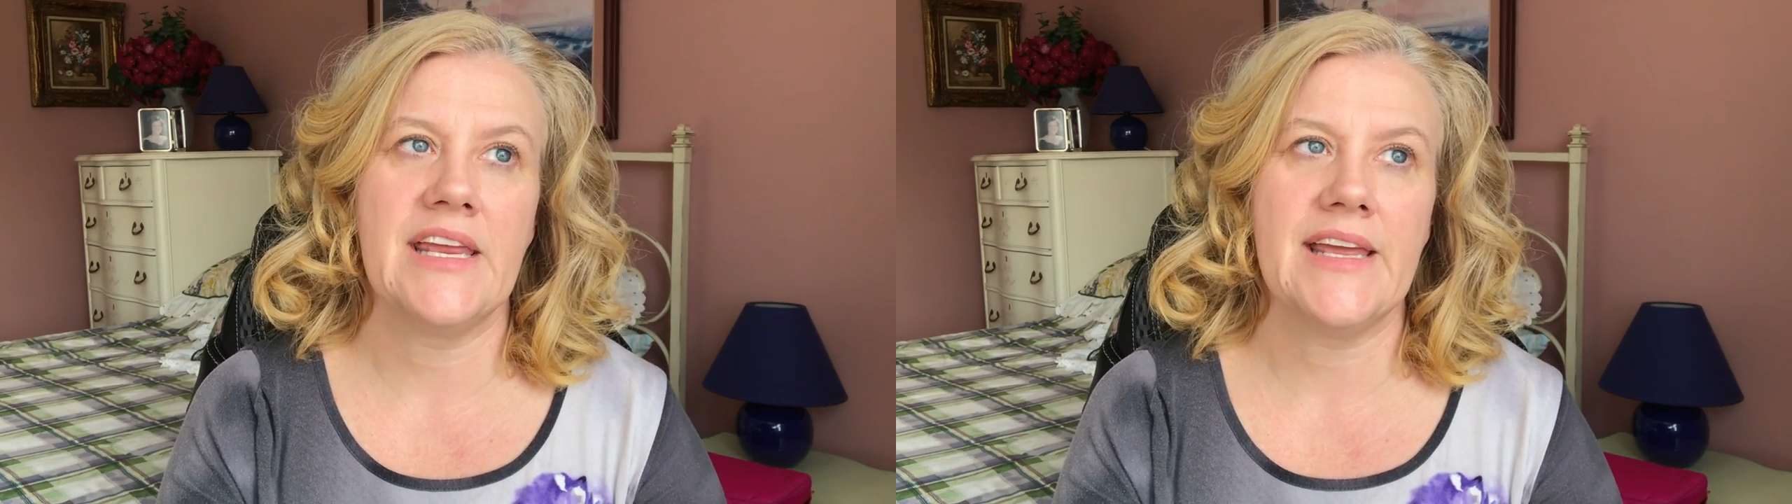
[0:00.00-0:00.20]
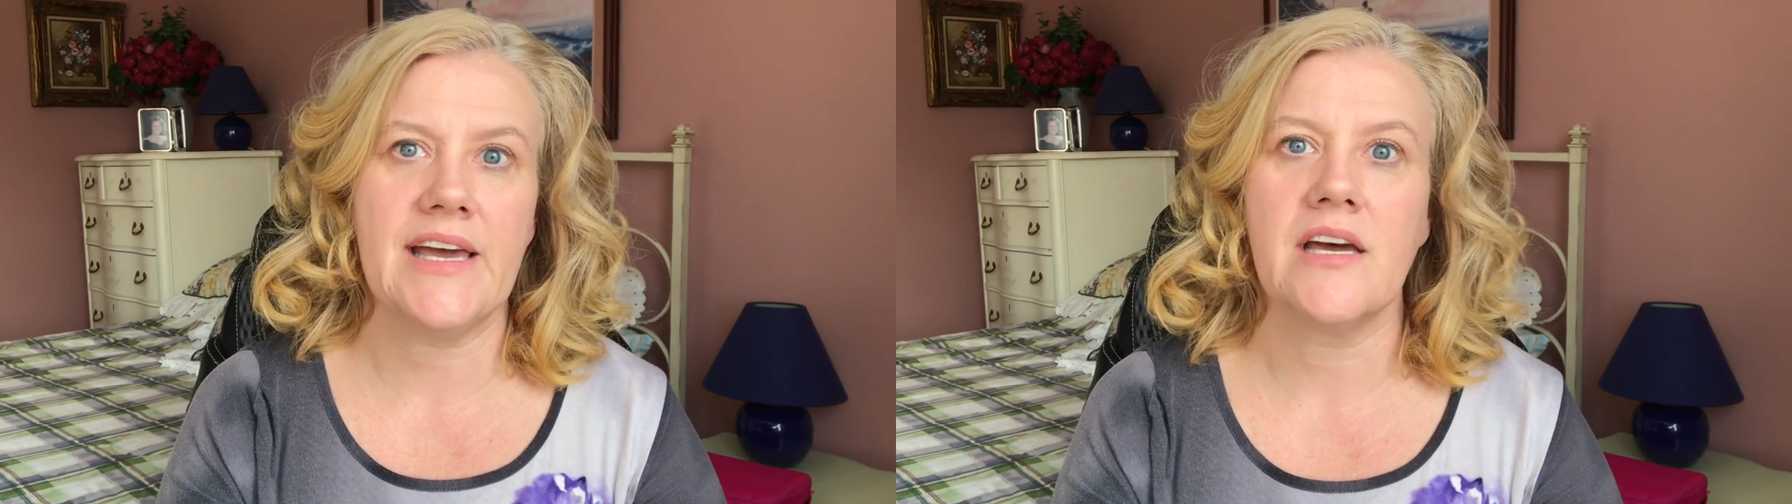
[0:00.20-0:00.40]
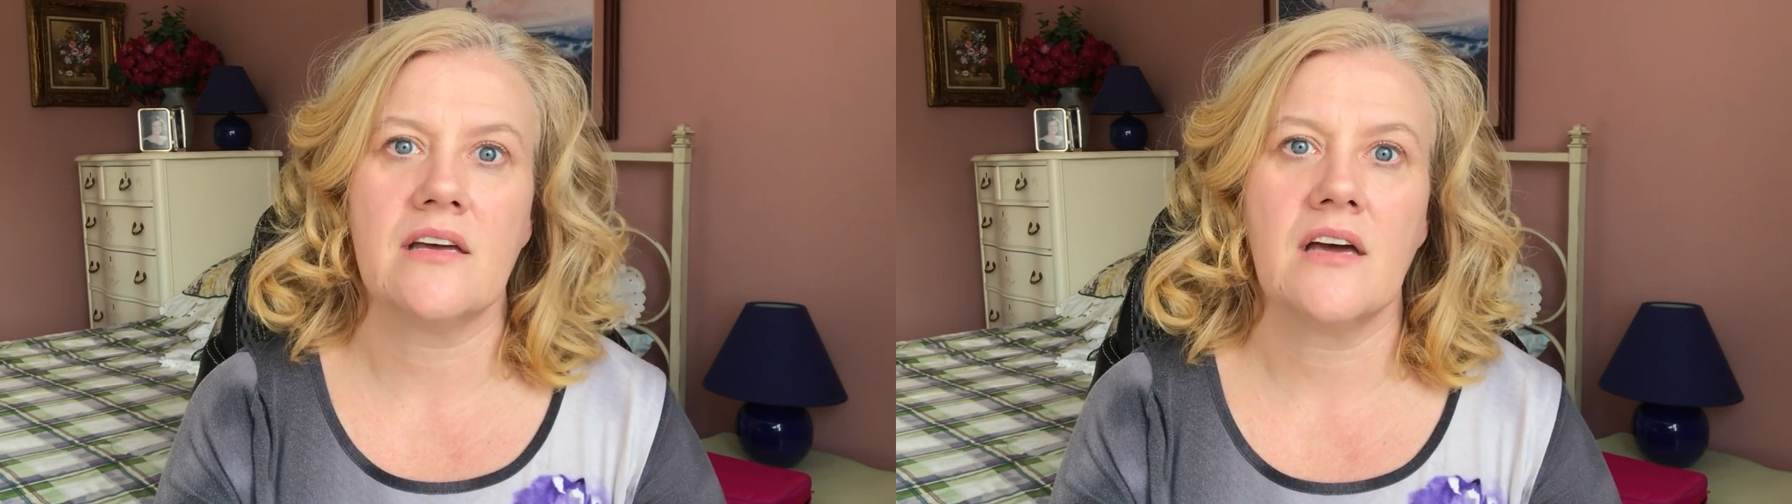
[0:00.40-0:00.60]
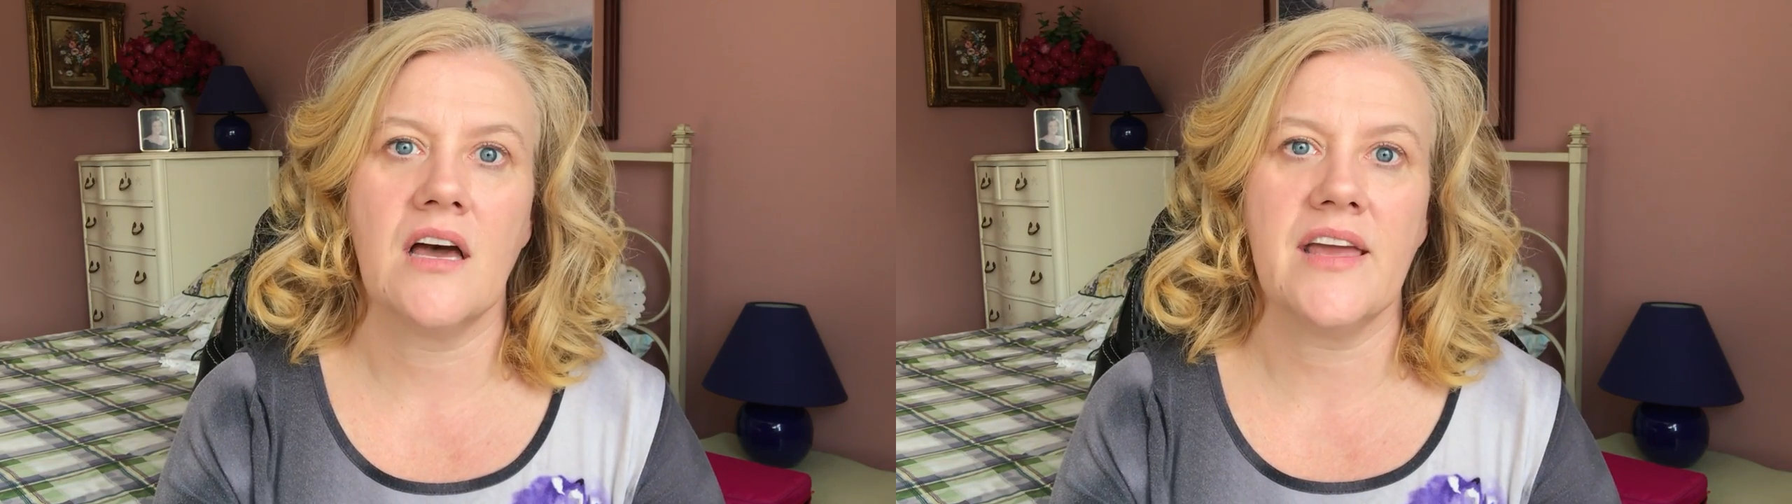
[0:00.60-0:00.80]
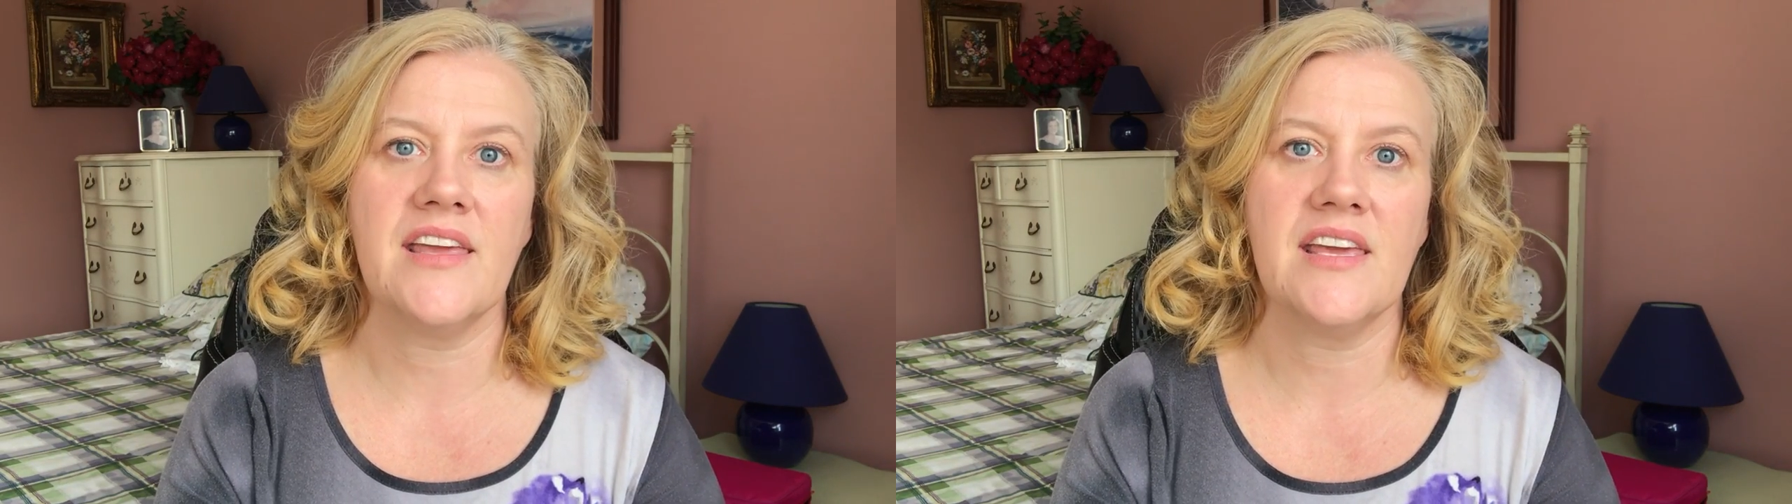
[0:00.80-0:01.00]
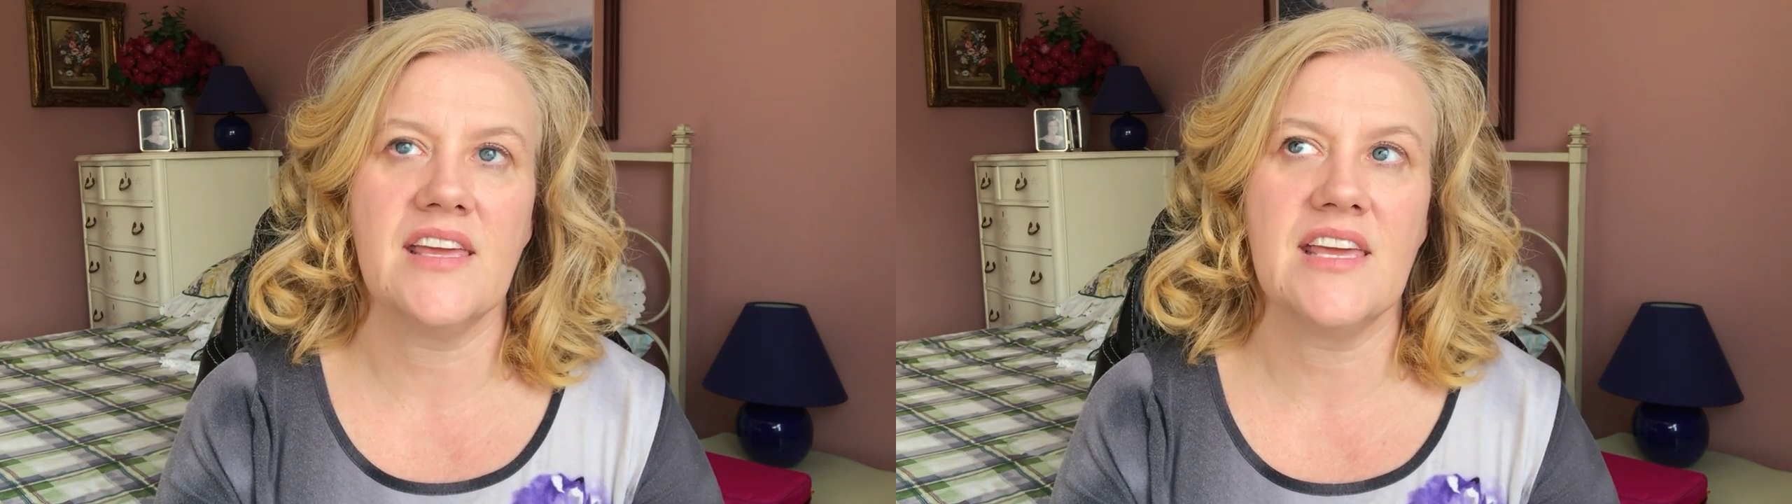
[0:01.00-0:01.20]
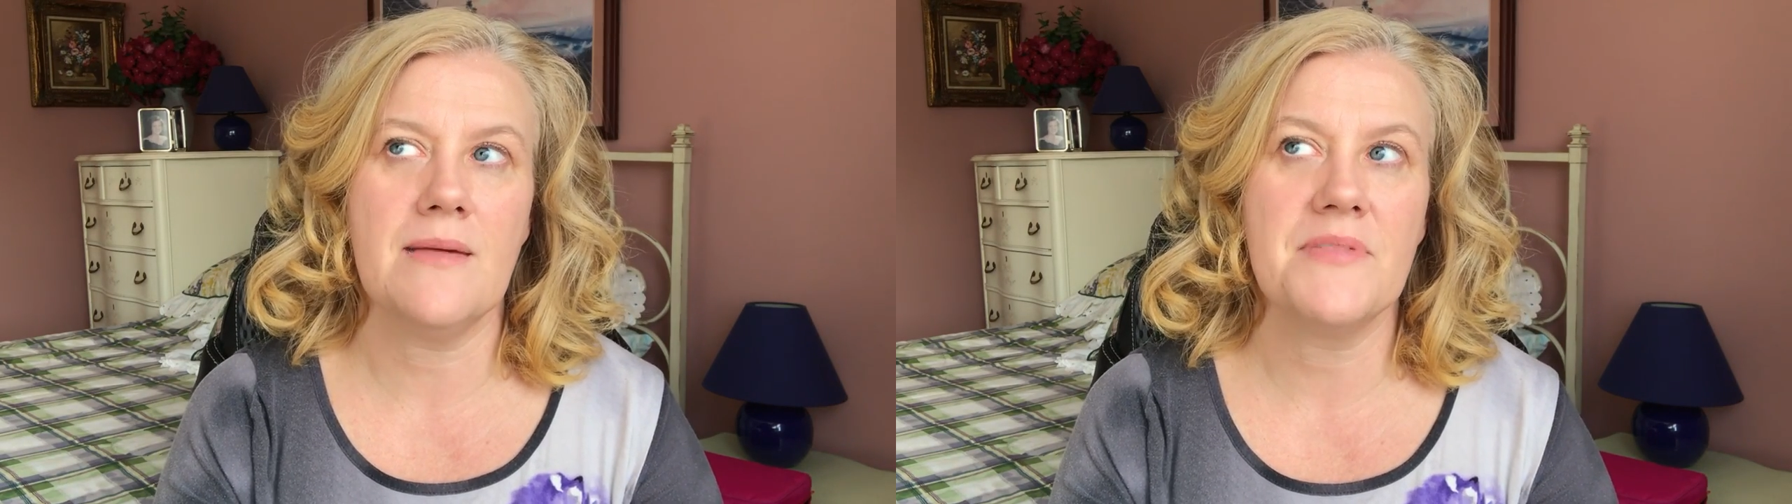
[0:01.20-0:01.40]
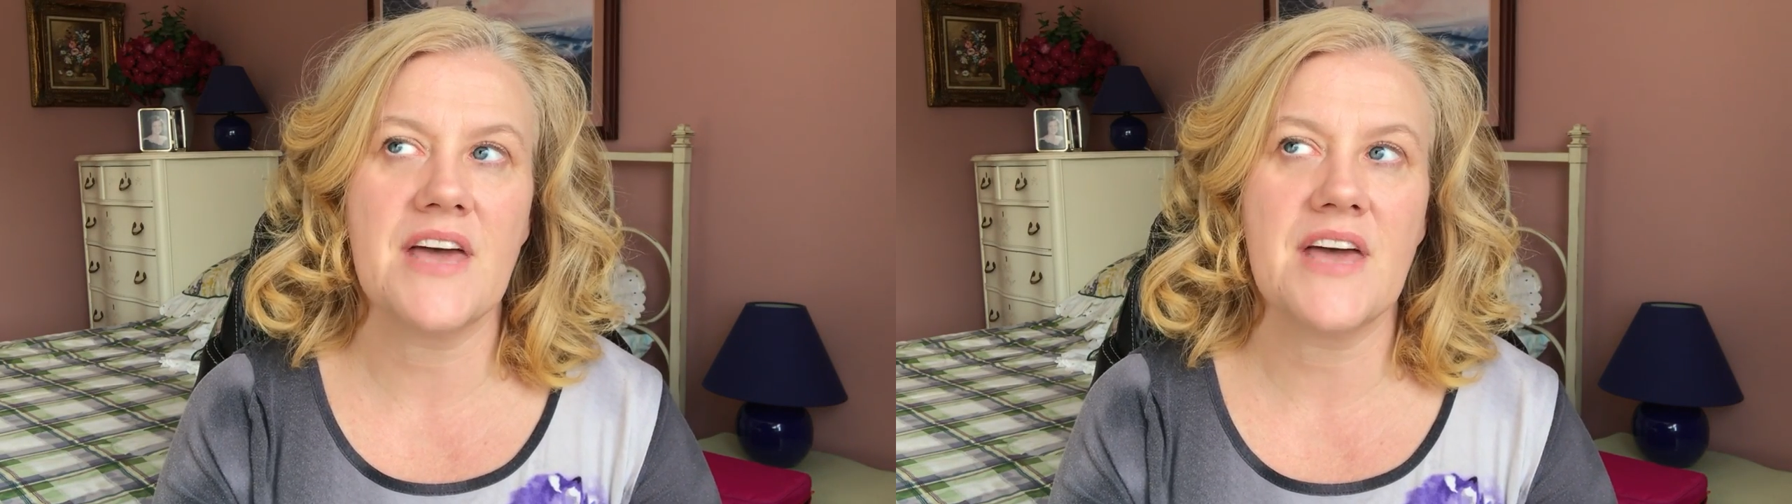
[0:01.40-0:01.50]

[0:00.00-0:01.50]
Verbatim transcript: Yeah, I can keep